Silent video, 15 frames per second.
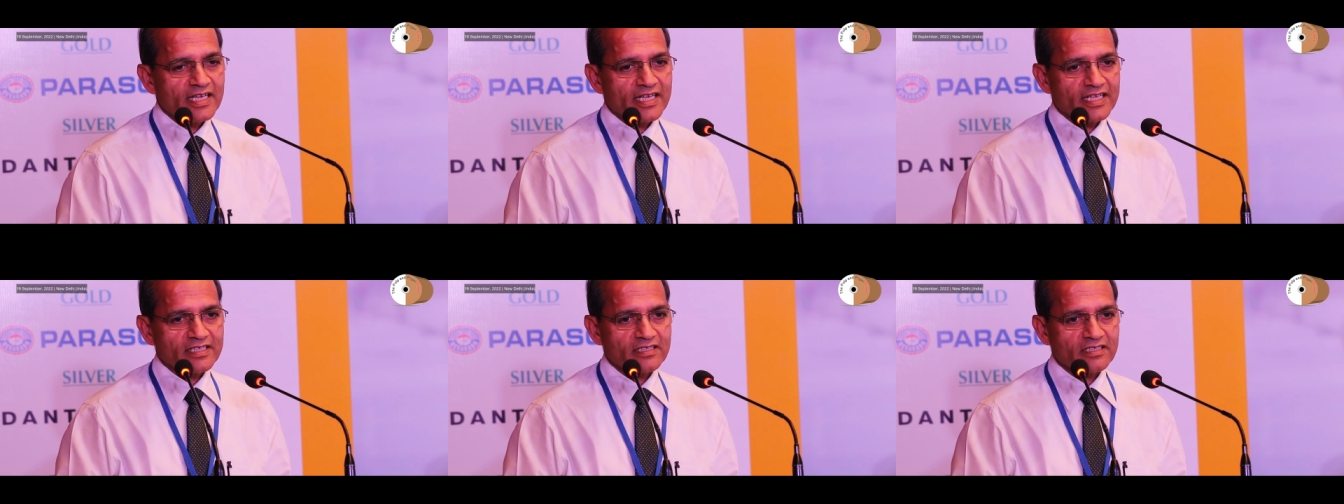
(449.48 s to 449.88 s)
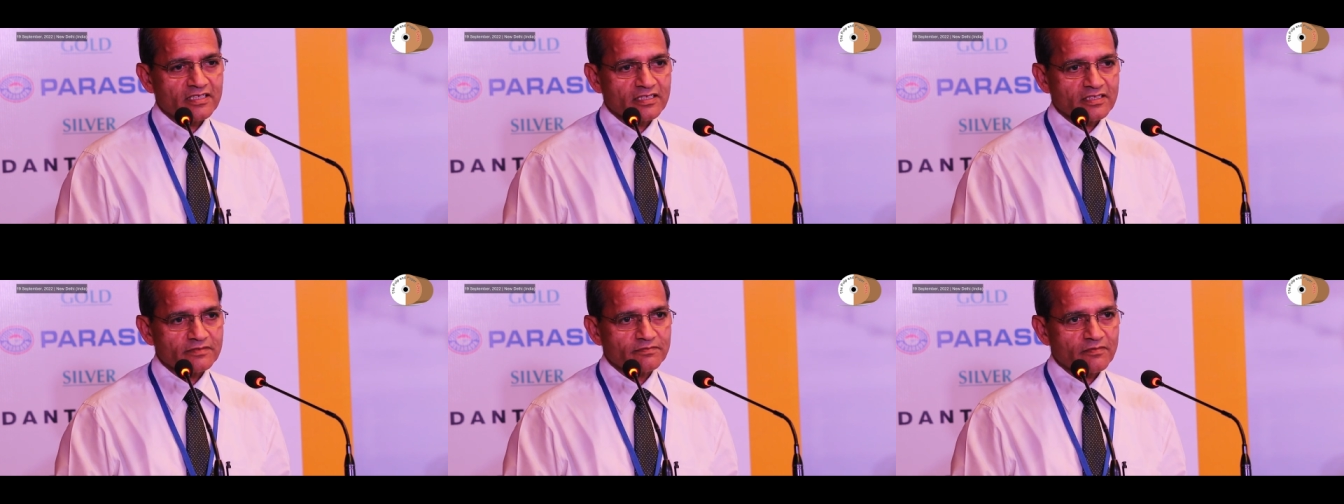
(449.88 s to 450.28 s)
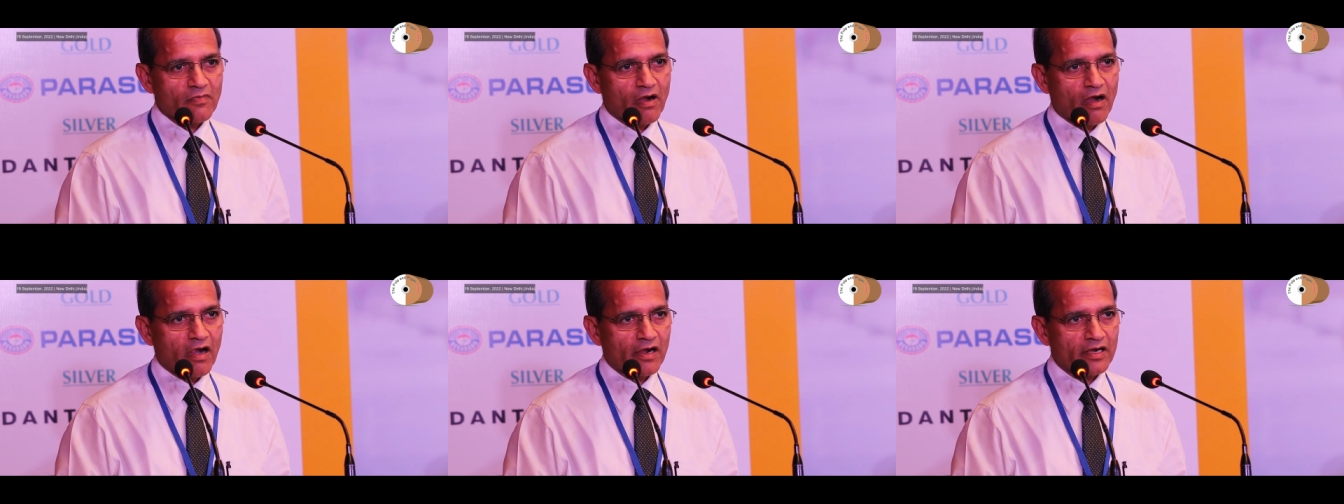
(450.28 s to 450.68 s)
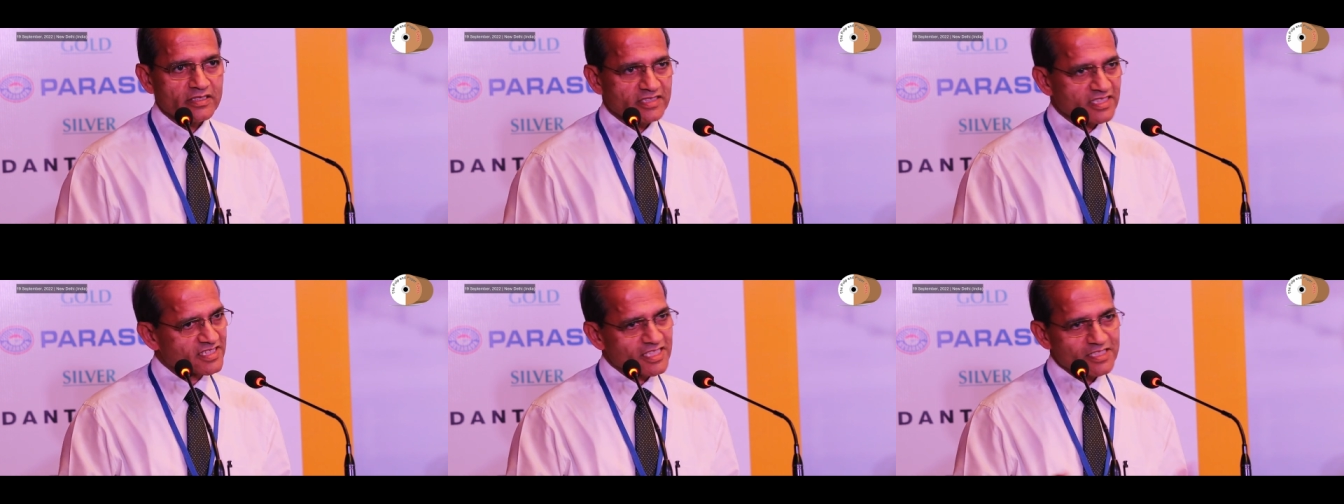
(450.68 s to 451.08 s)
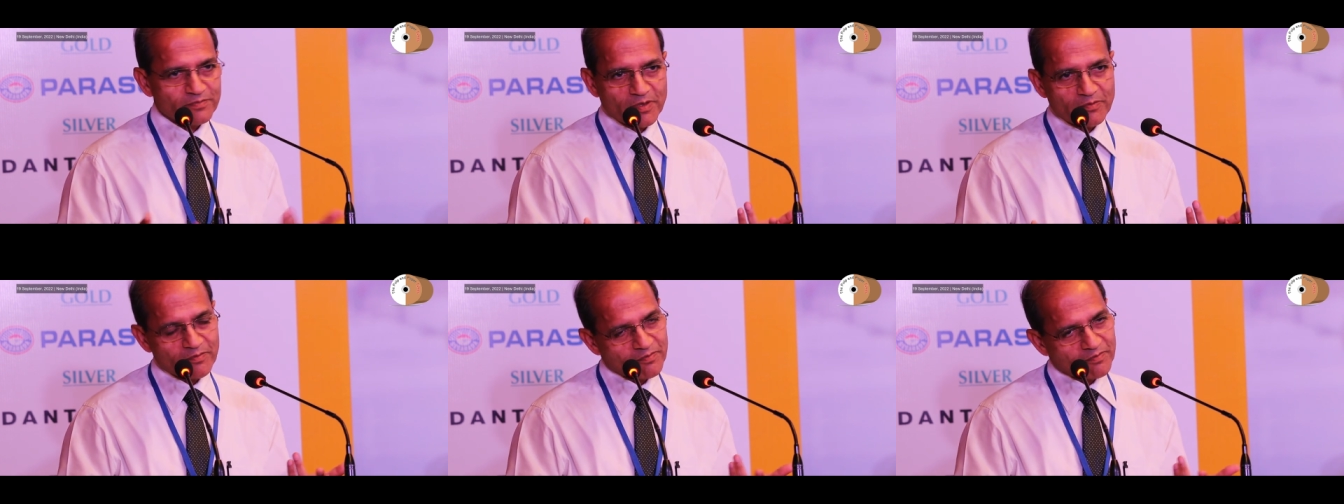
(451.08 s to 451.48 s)
and uh, this has
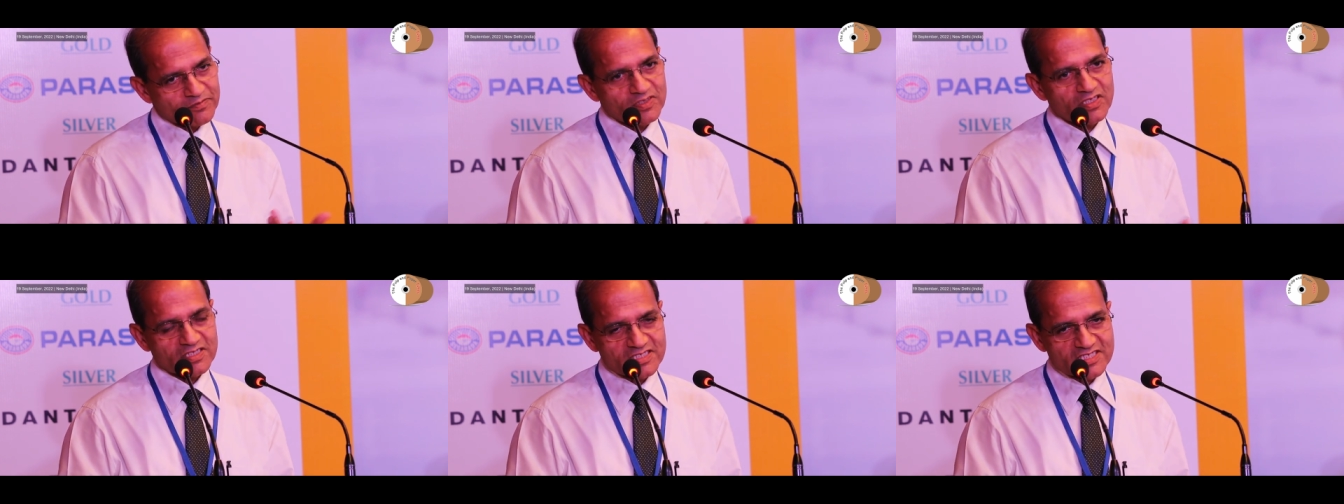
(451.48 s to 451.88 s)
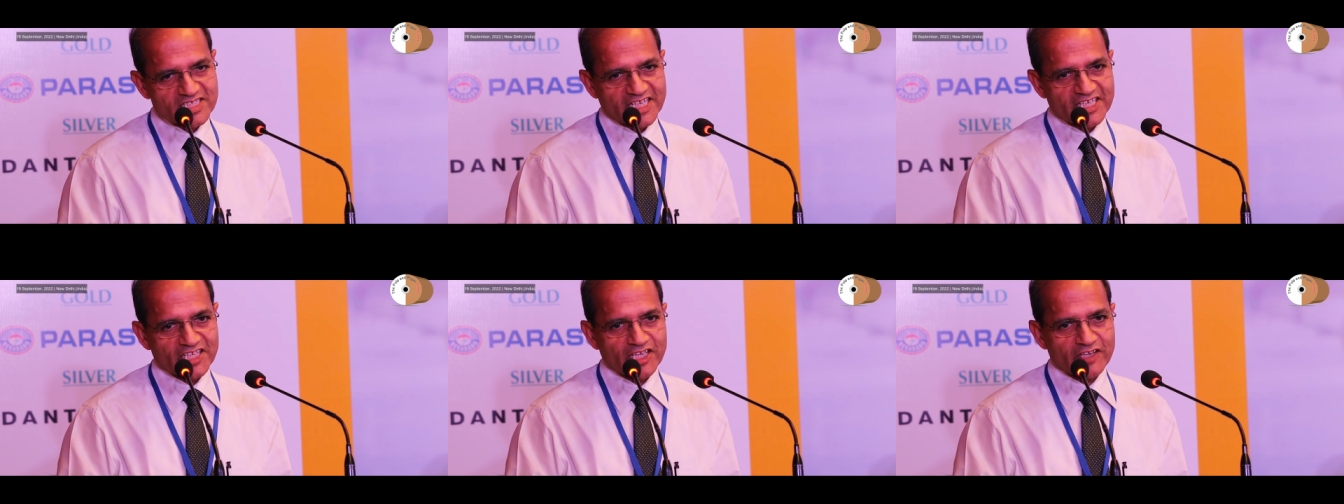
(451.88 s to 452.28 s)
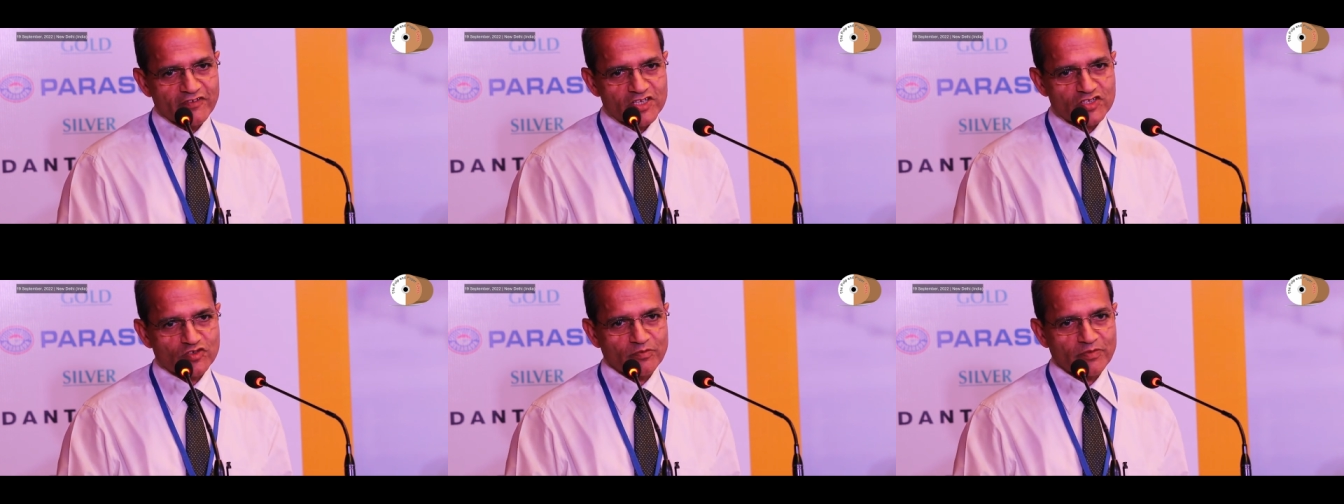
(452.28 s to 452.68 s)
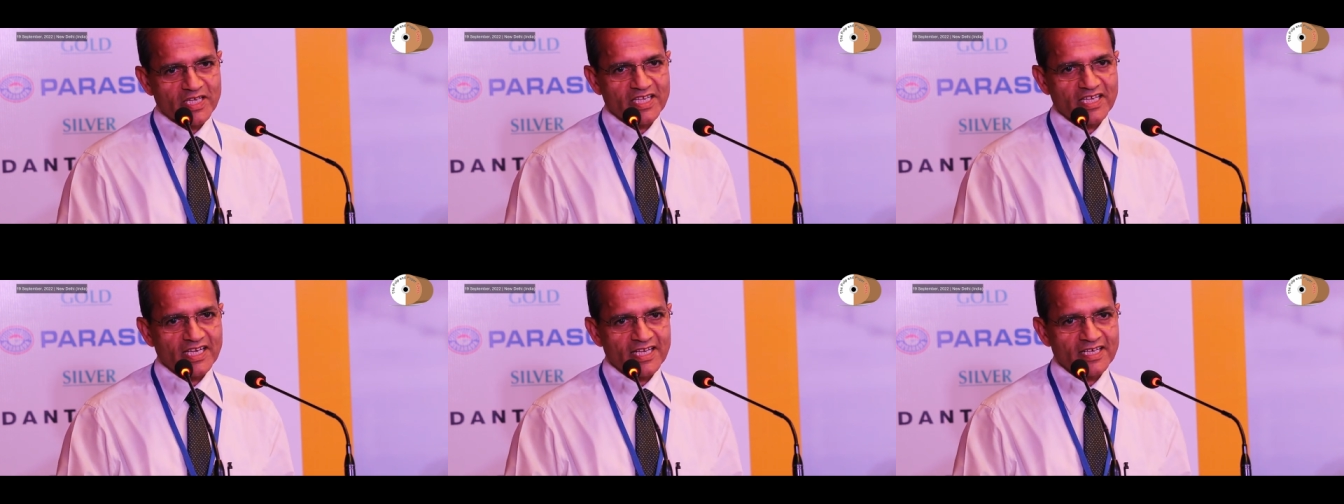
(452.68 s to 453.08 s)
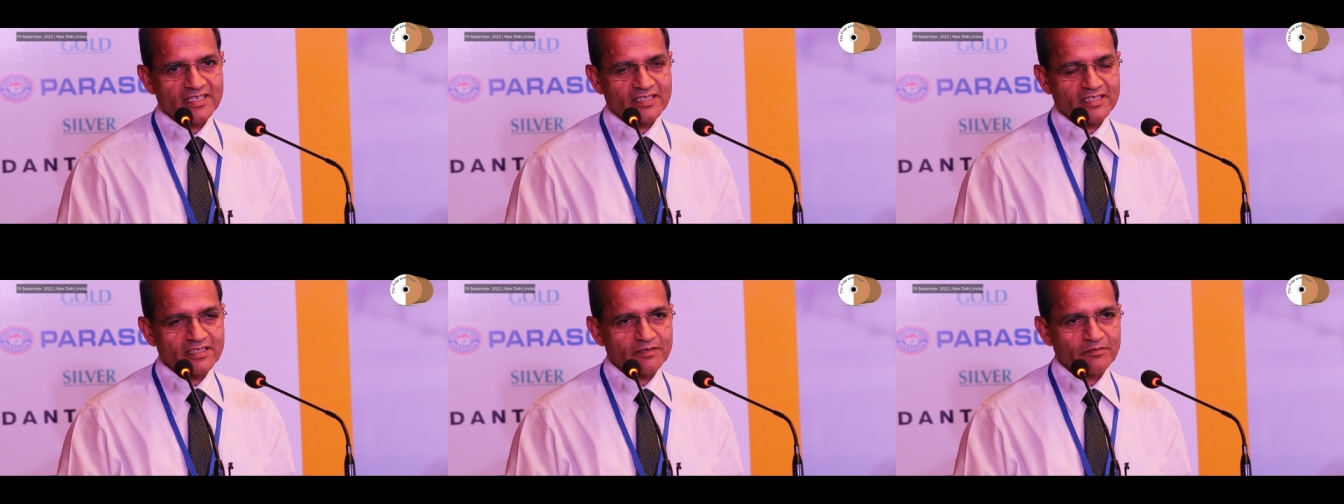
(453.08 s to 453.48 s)
been the training given to me,
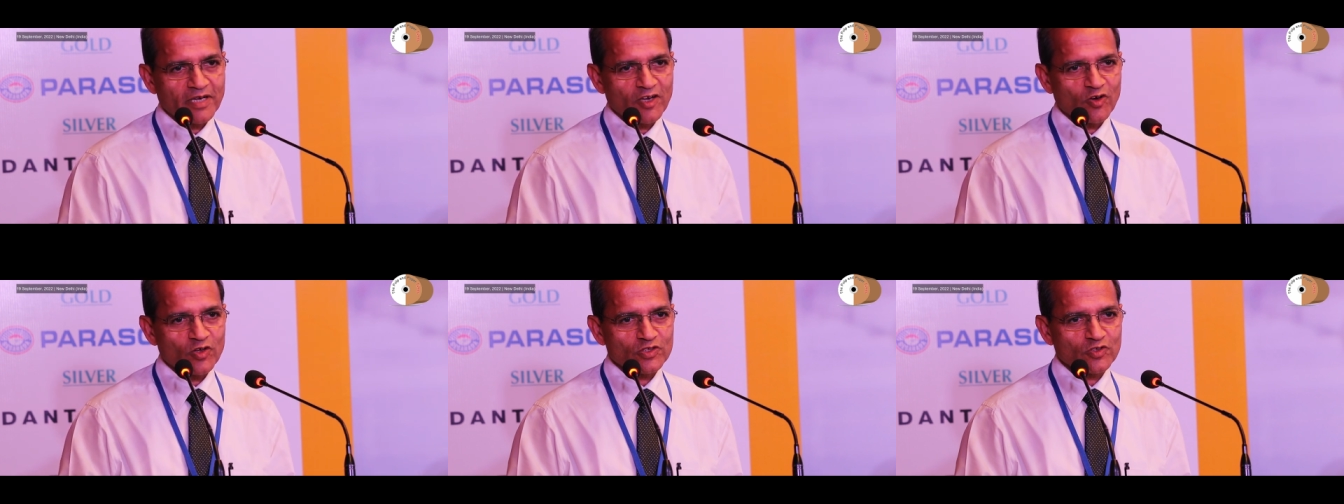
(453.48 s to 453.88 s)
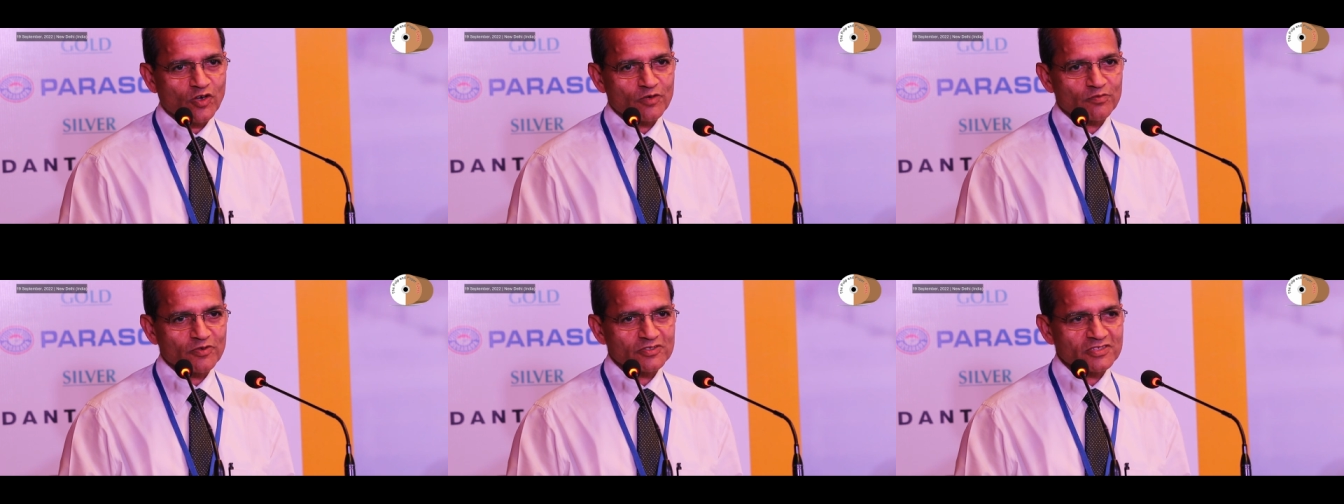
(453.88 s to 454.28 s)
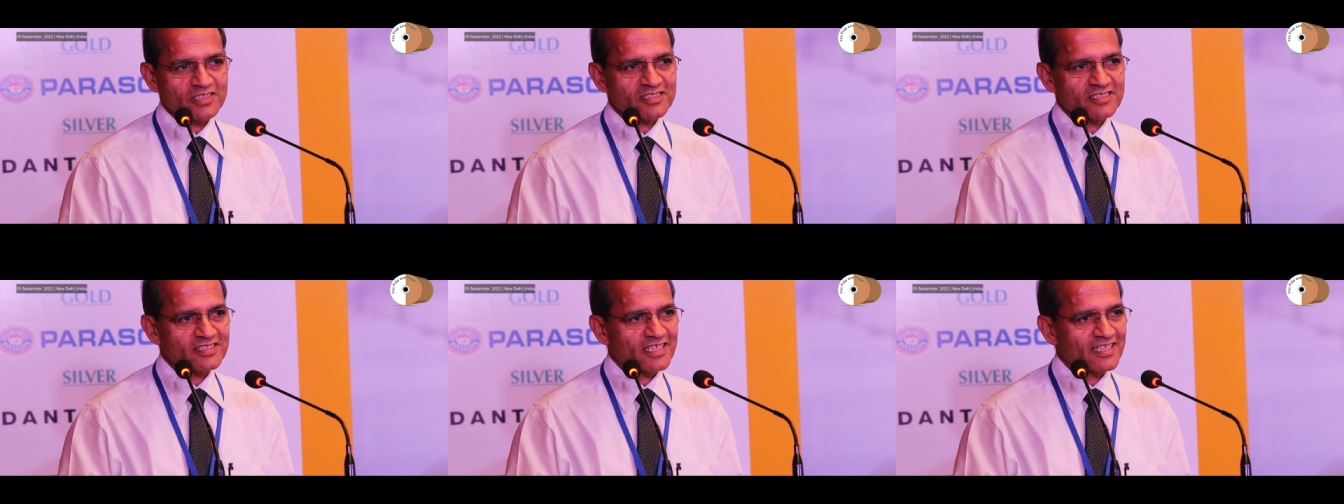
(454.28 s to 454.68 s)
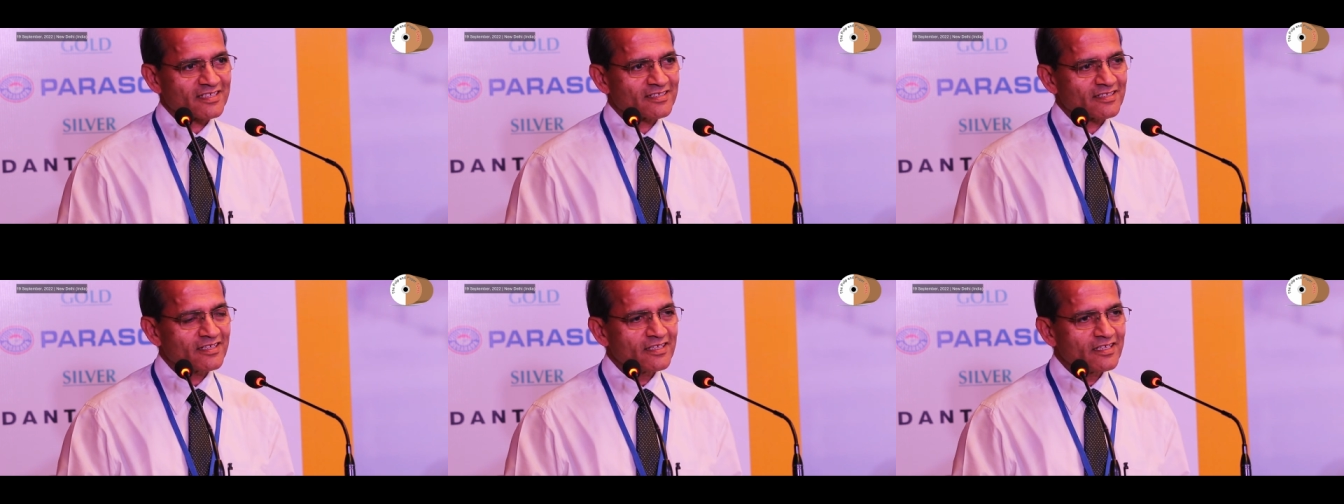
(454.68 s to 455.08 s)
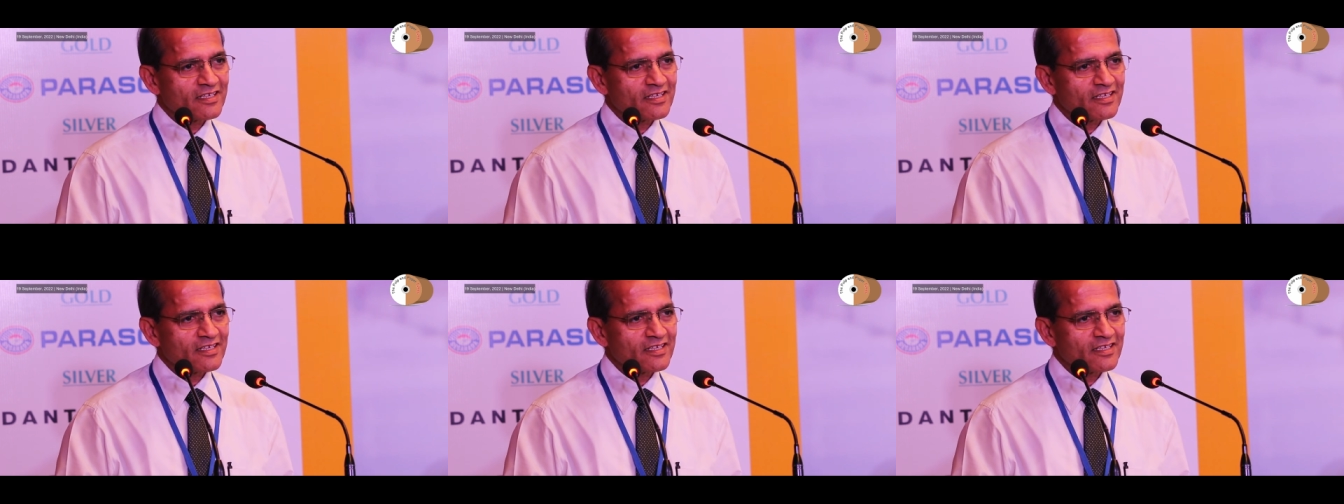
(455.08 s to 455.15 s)
and uh, my own thought process is that